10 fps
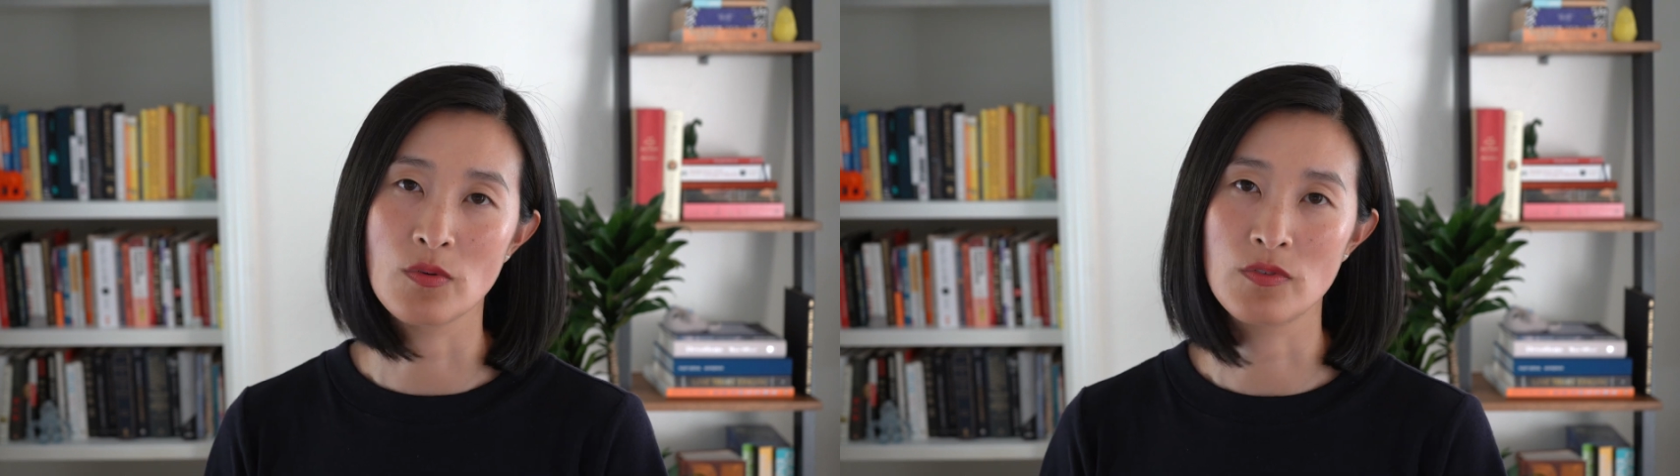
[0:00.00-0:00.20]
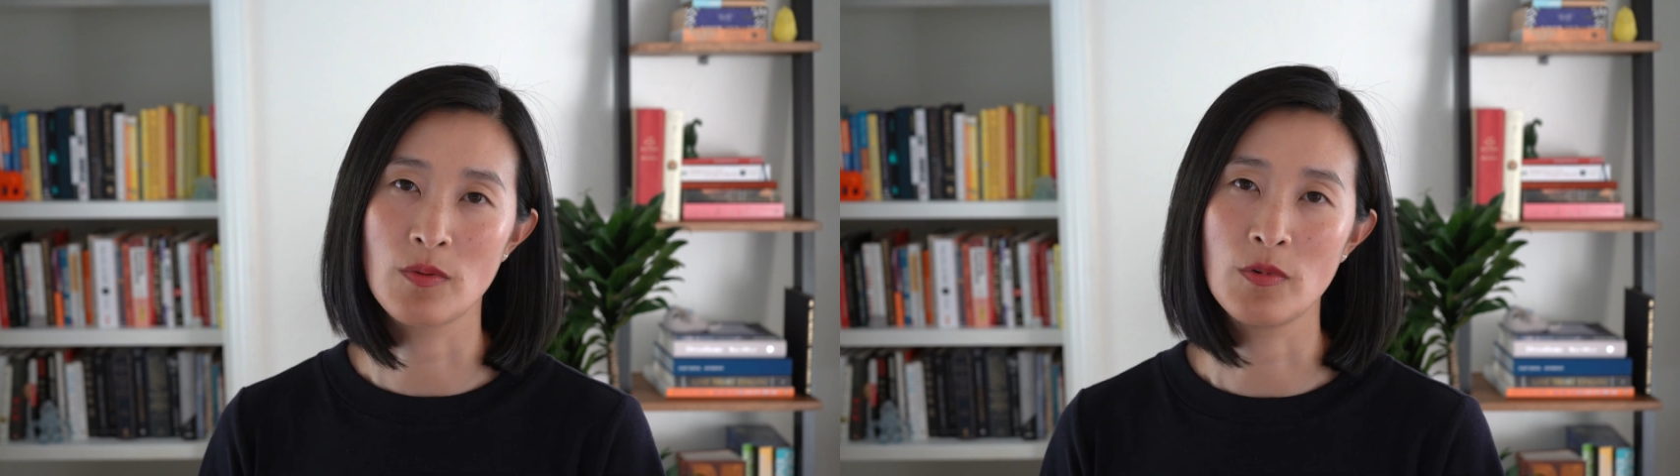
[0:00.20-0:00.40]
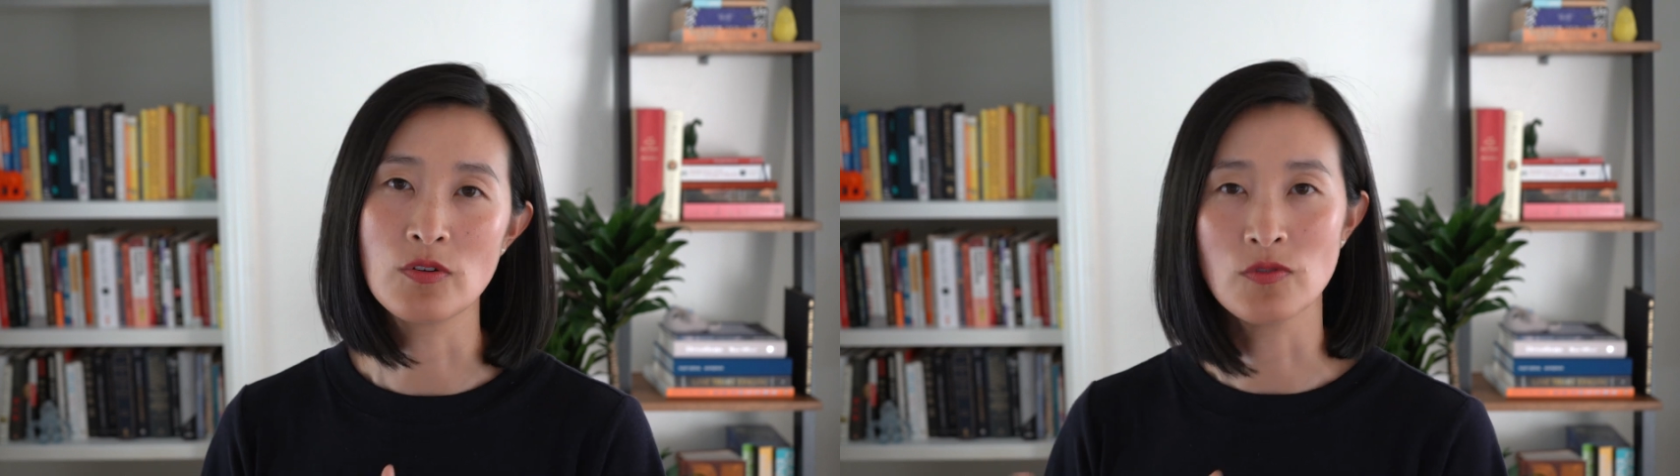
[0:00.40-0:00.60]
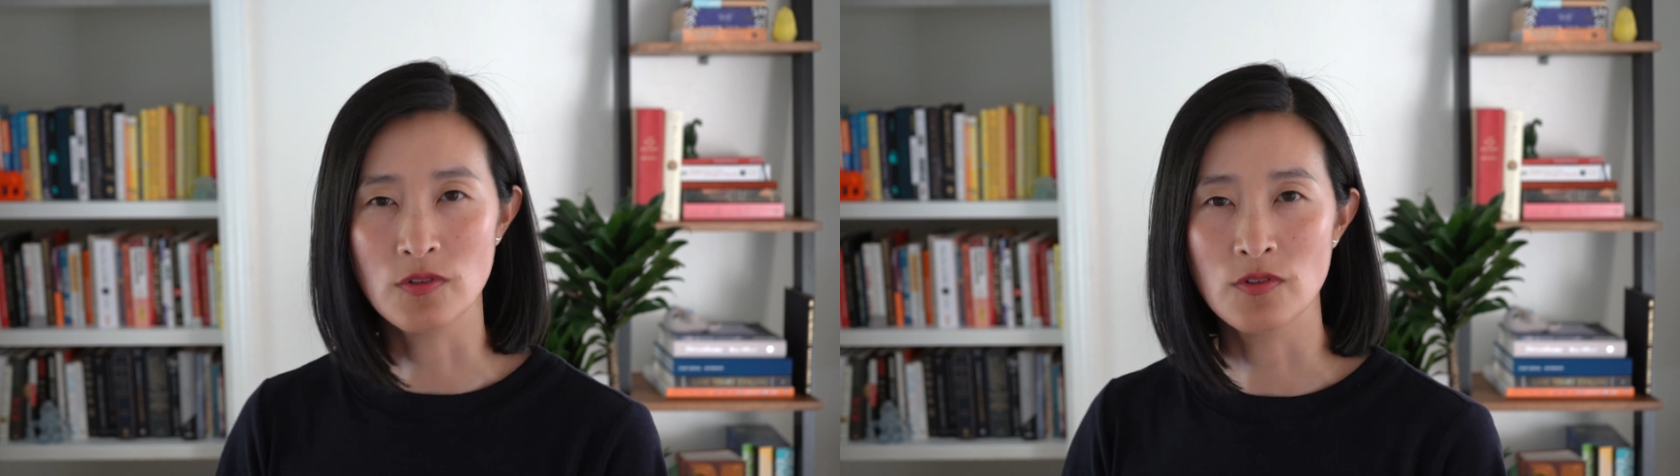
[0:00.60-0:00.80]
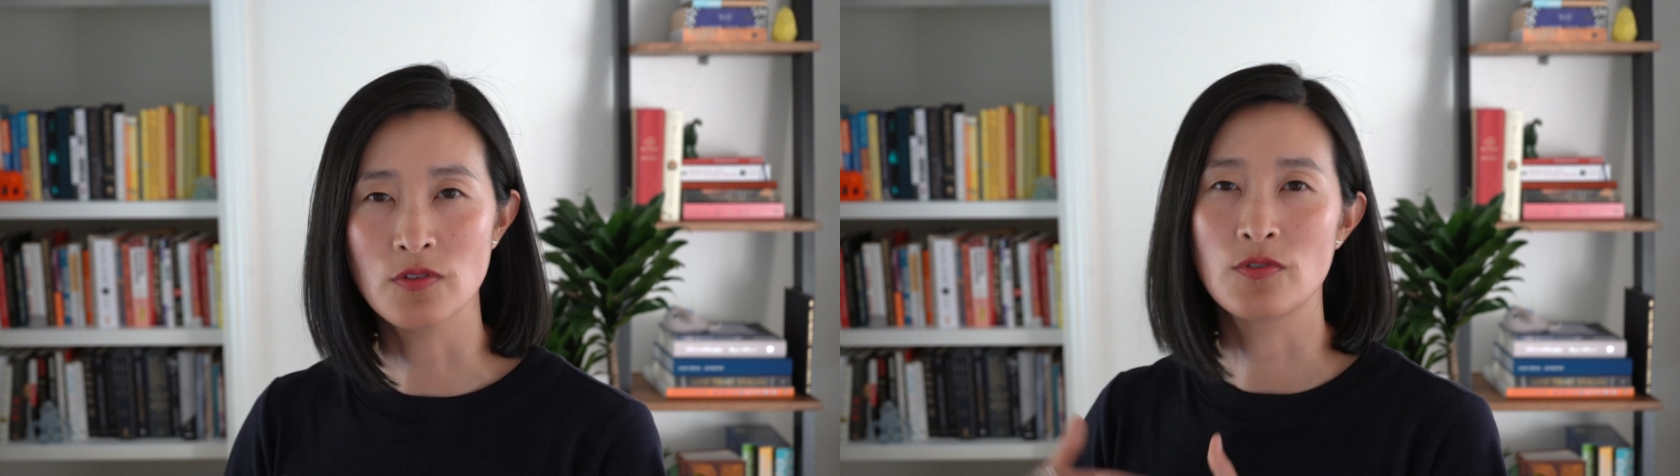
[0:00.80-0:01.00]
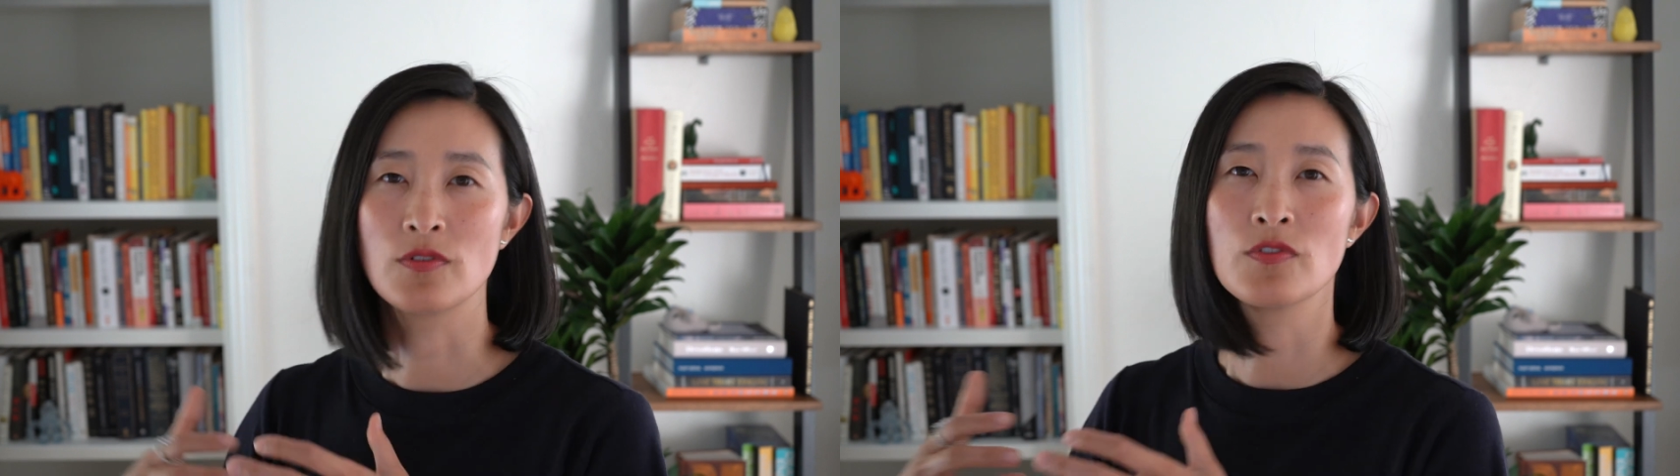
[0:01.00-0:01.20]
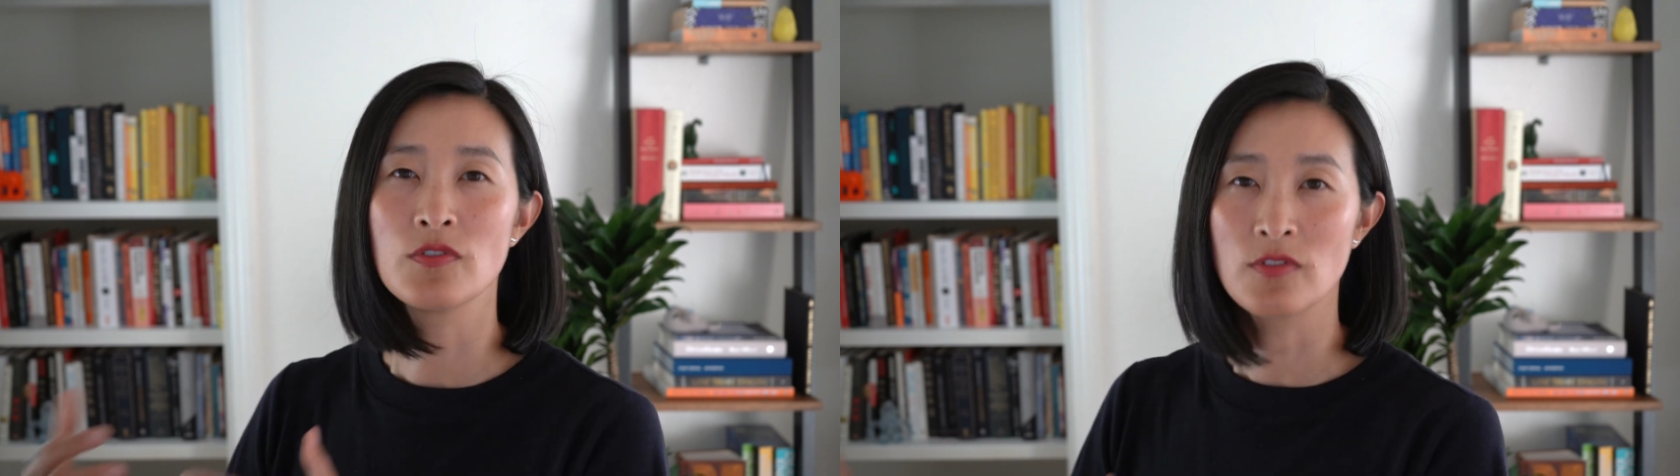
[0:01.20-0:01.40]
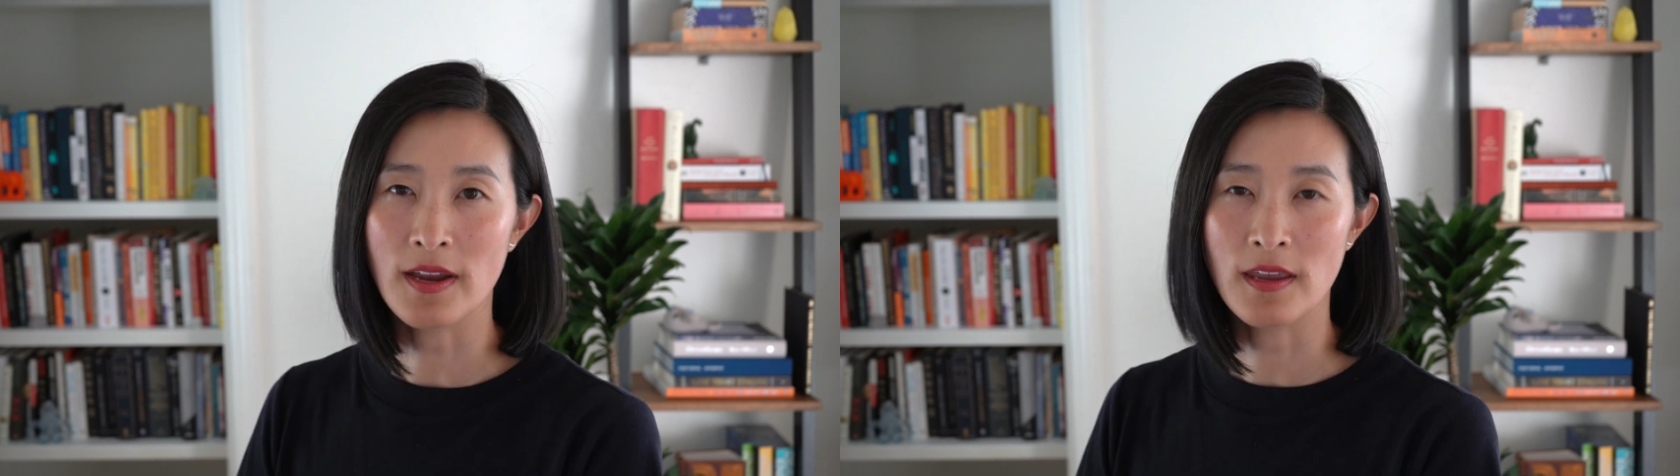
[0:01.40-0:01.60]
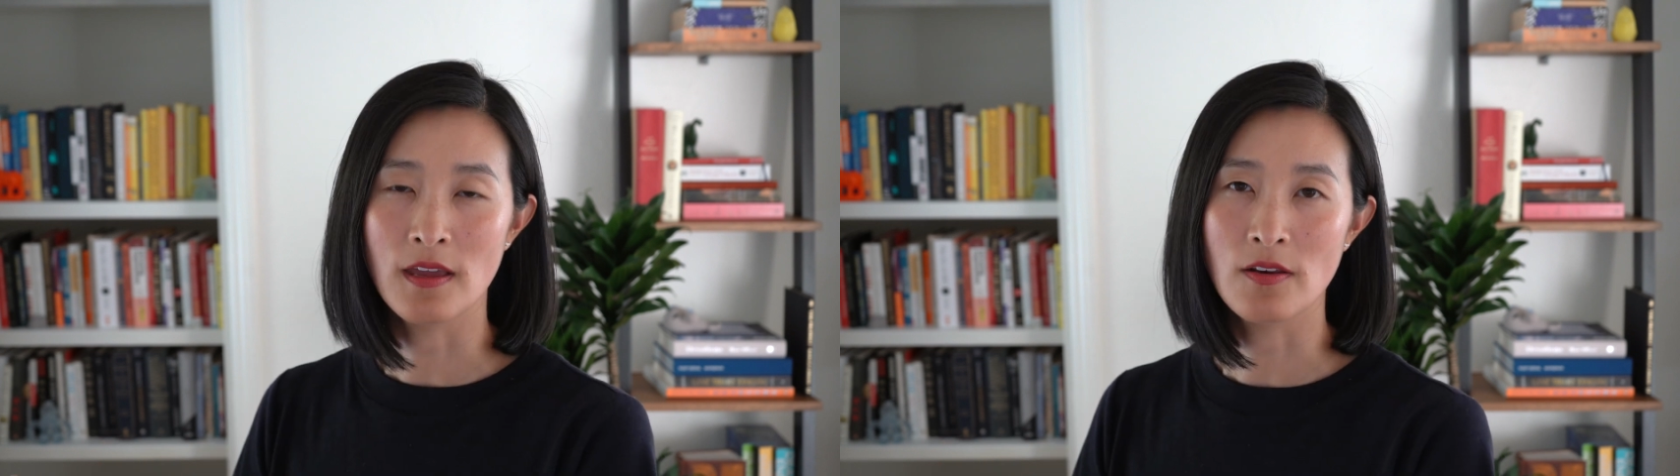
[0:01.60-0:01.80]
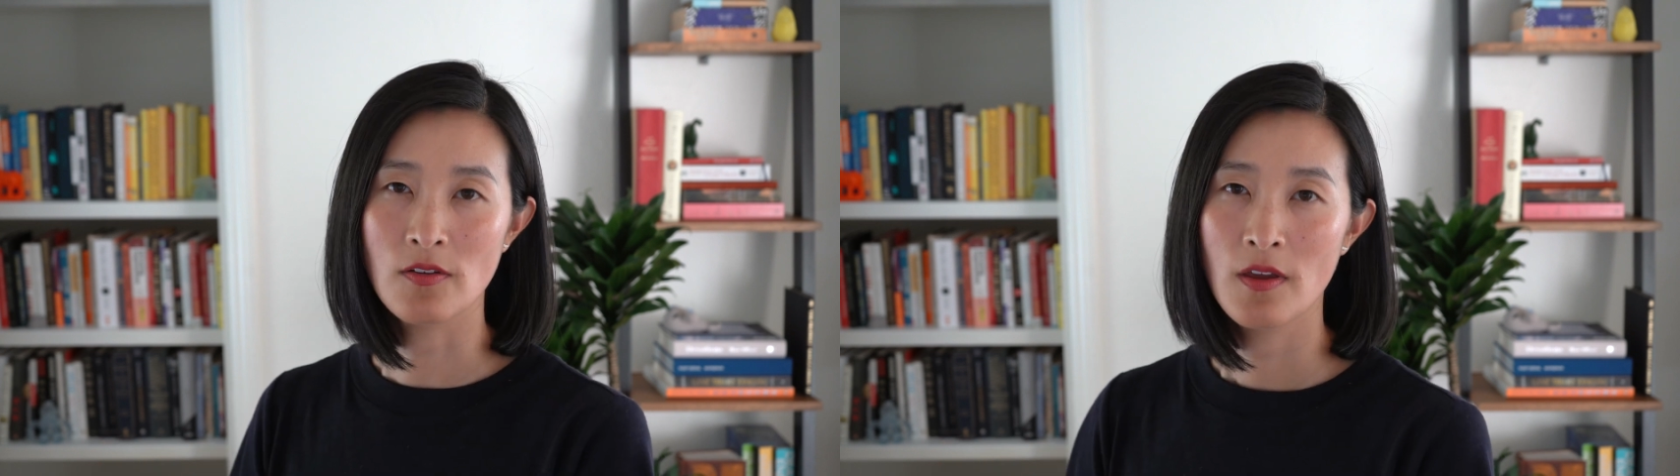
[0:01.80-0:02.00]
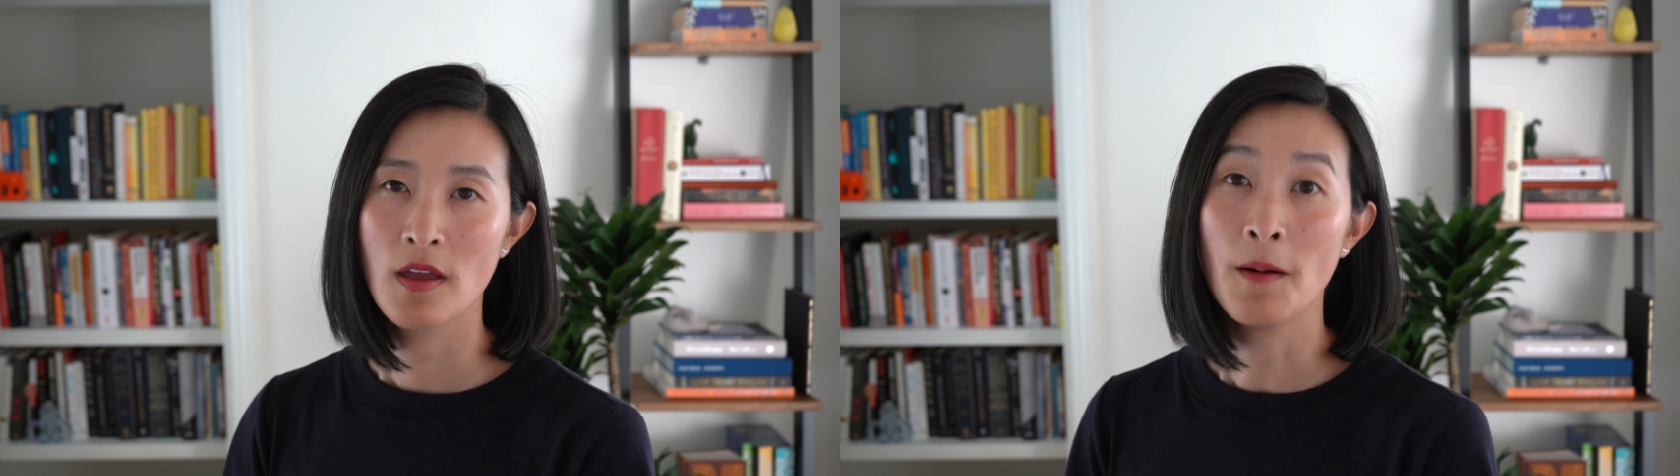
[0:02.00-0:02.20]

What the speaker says: with someone who's in this sort of second